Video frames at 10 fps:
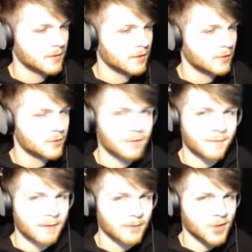Who's your
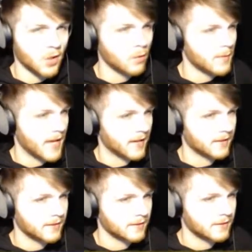favorite jungle man?
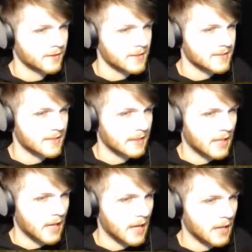Is it
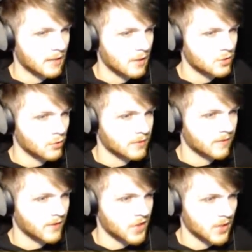uh, George of
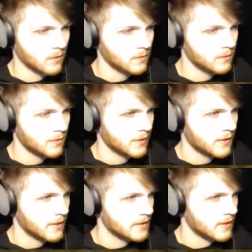the Jungle?
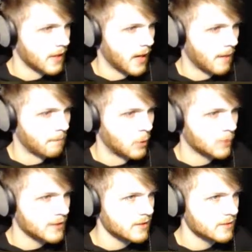Is it uh,
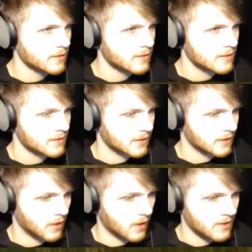Mowgli? Is it
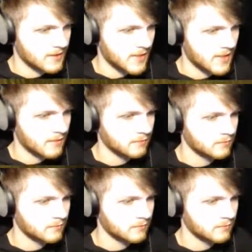Tarzan?